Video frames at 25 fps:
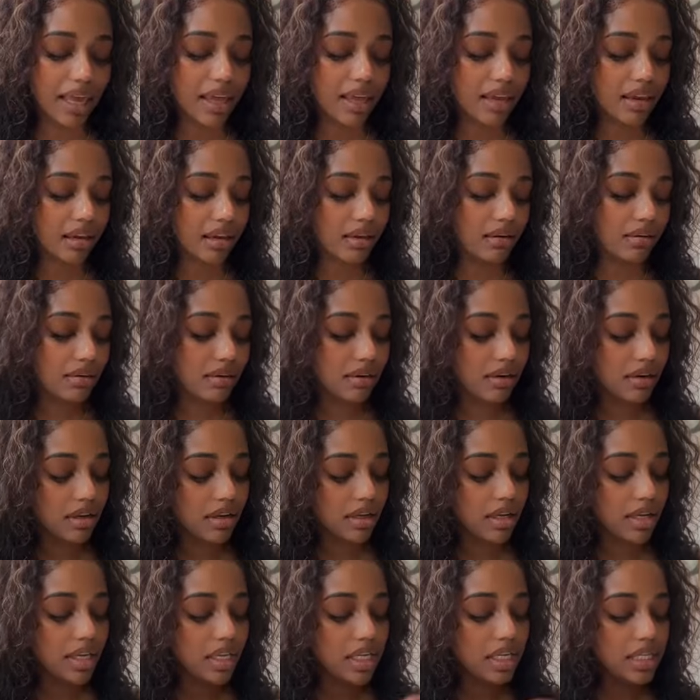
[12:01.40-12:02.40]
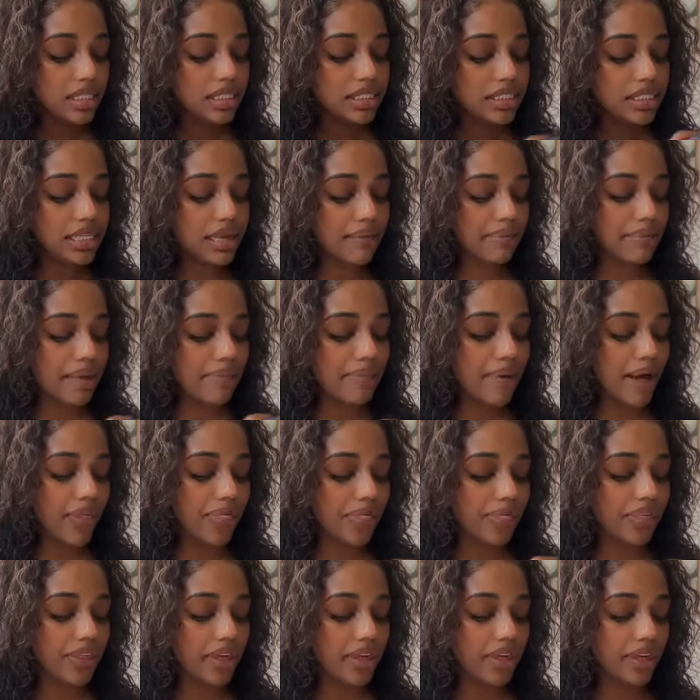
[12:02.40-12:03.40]
in. Tell me
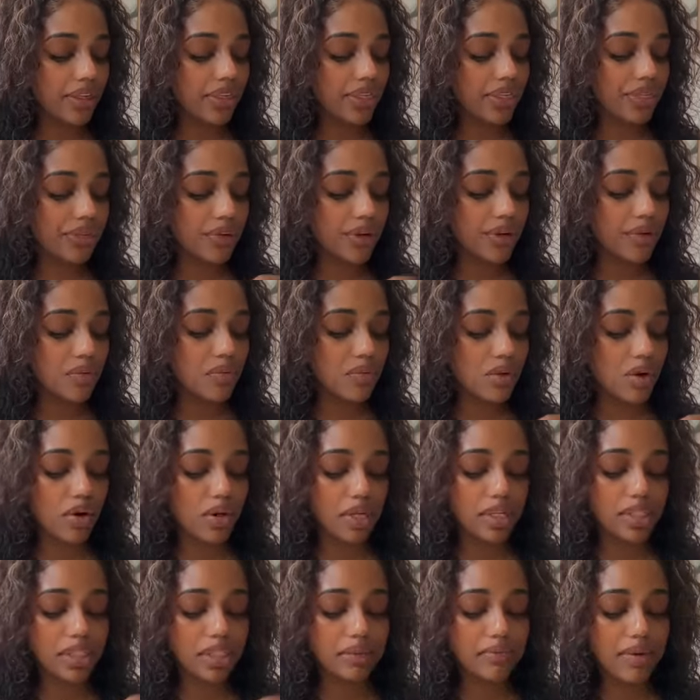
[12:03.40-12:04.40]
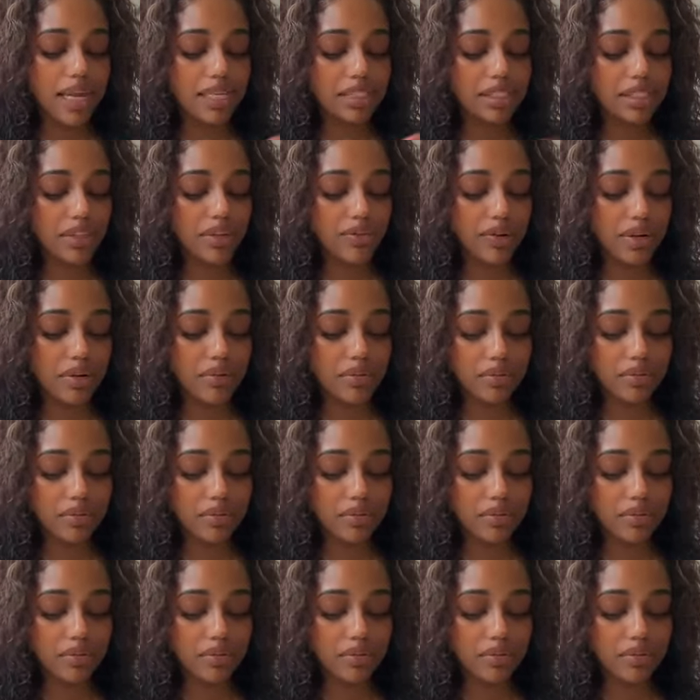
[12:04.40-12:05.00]
about the Three of Wands. Why is the